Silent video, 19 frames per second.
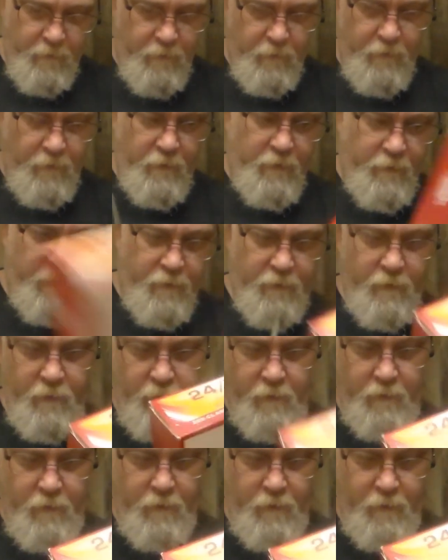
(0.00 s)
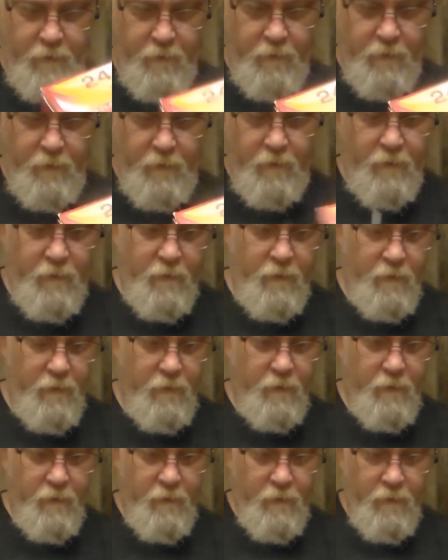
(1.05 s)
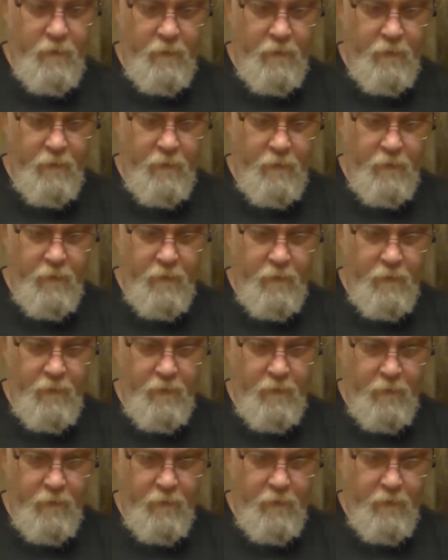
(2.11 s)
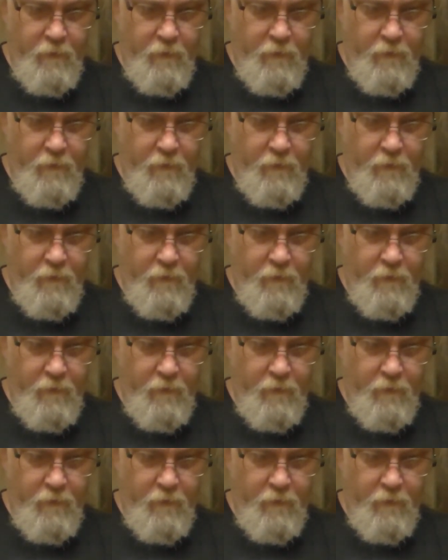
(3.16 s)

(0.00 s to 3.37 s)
[no speech]